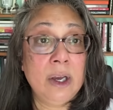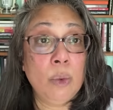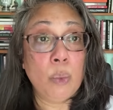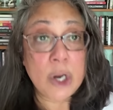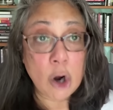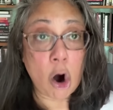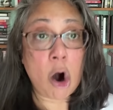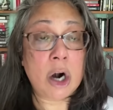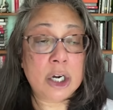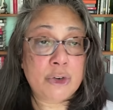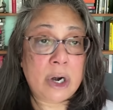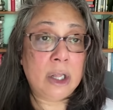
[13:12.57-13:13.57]
We are
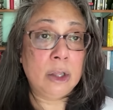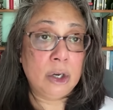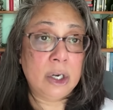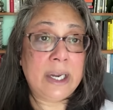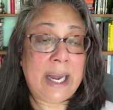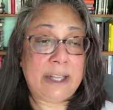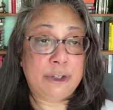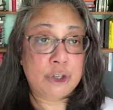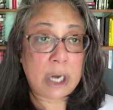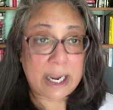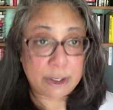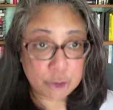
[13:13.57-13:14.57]
trying to look at
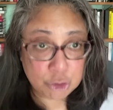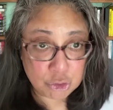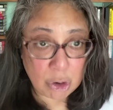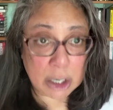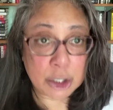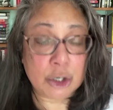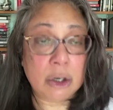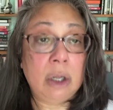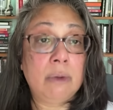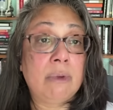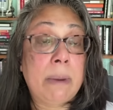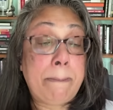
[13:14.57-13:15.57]
a
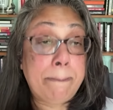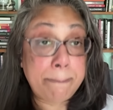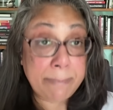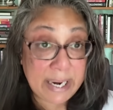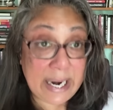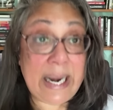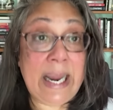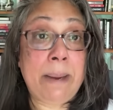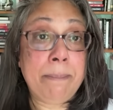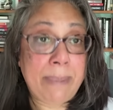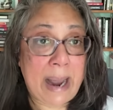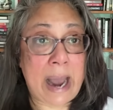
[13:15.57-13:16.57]
structural repeating
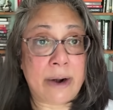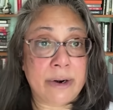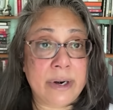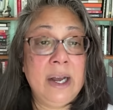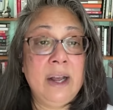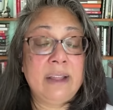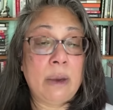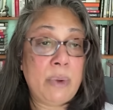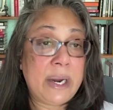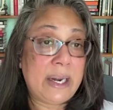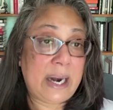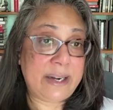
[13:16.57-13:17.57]
pattern that we
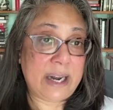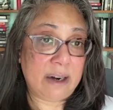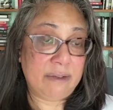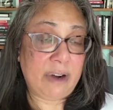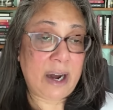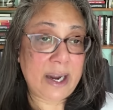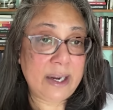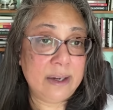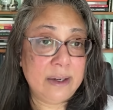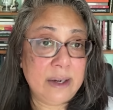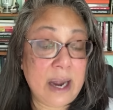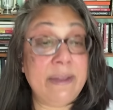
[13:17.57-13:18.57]
can identify
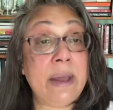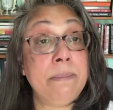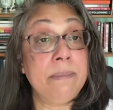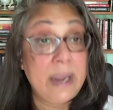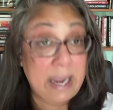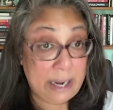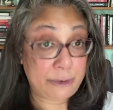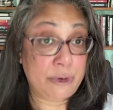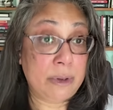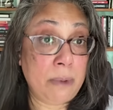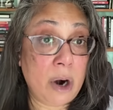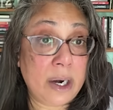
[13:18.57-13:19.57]
and then enter
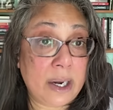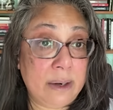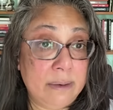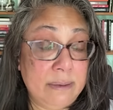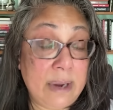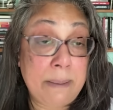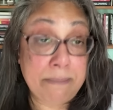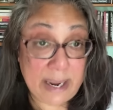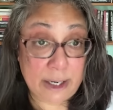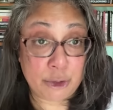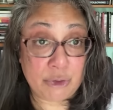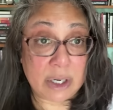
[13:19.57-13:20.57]
the market and
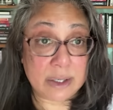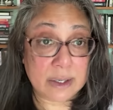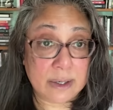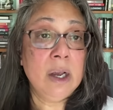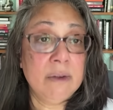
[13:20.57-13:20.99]
manage risk.